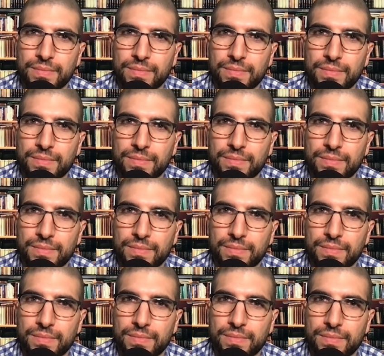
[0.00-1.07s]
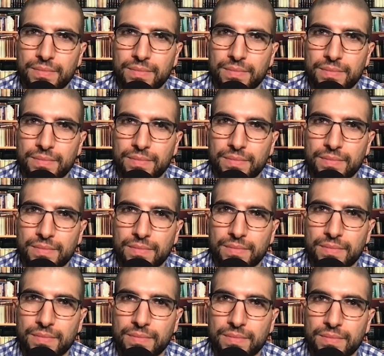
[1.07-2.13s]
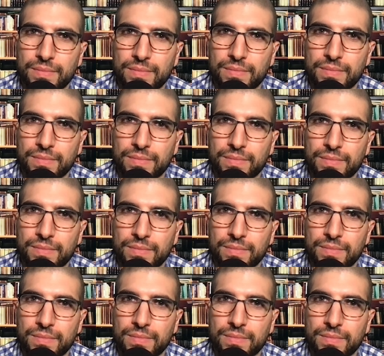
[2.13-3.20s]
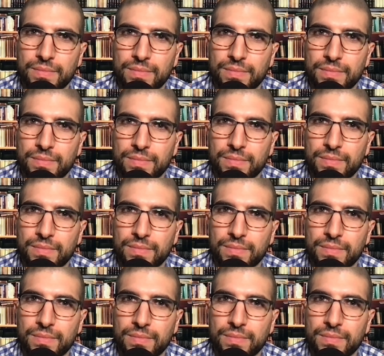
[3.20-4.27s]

No words are spoken by the person on screen.